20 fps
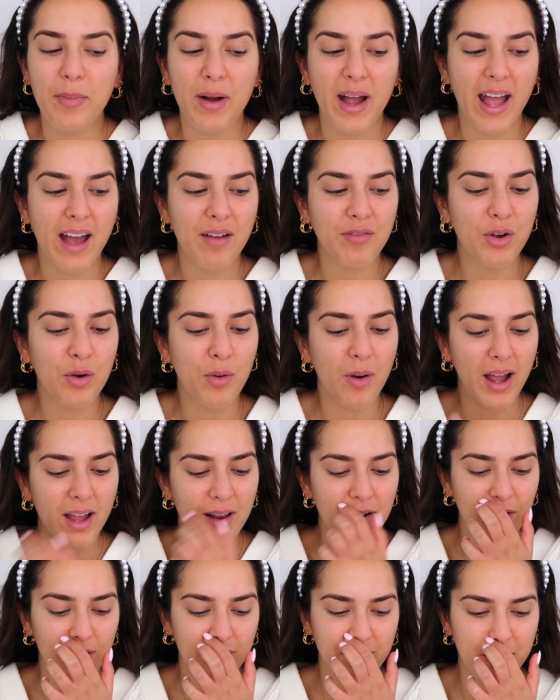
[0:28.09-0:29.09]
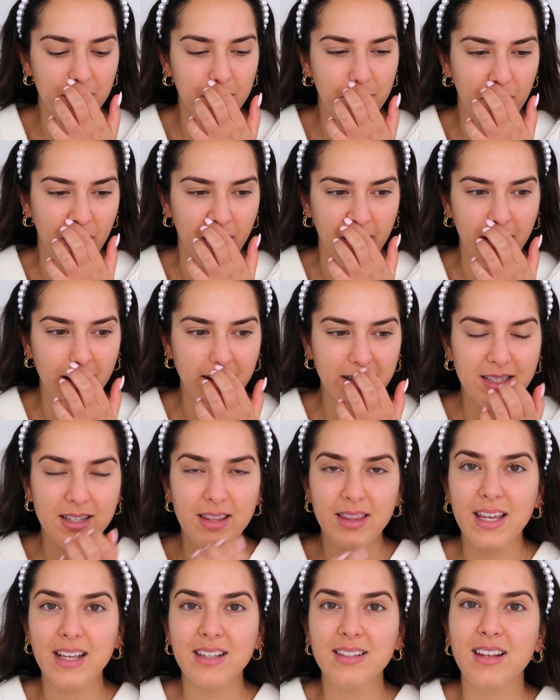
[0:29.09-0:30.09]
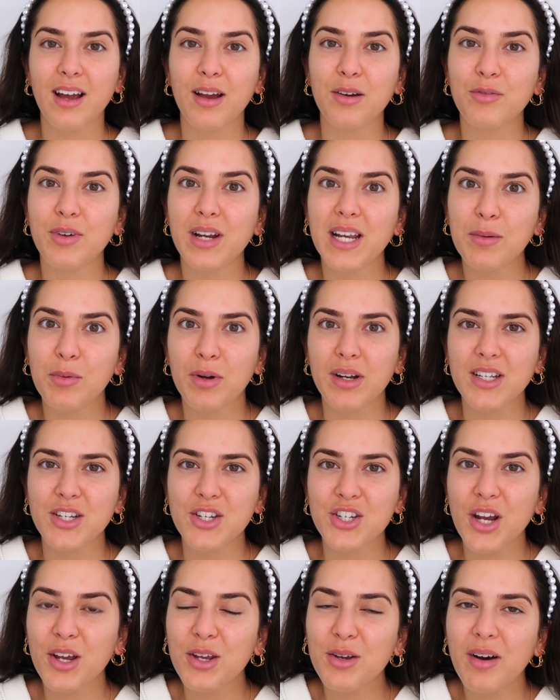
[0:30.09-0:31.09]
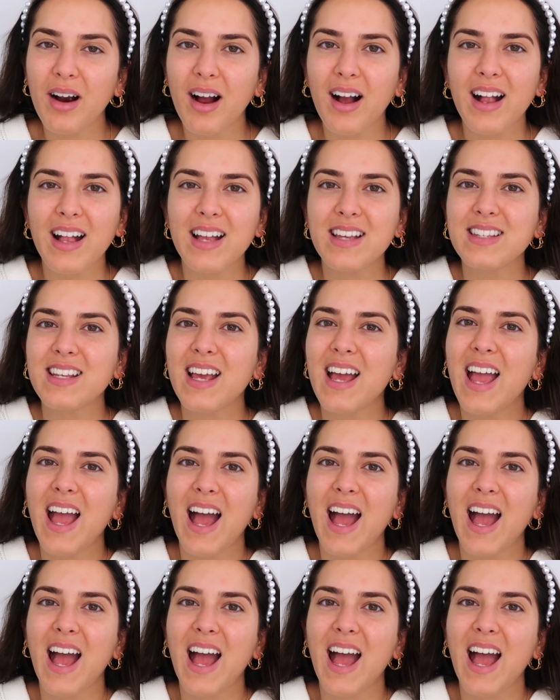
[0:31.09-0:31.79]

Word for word: but I have quite a lot of new products and things that I really wanted to show you guys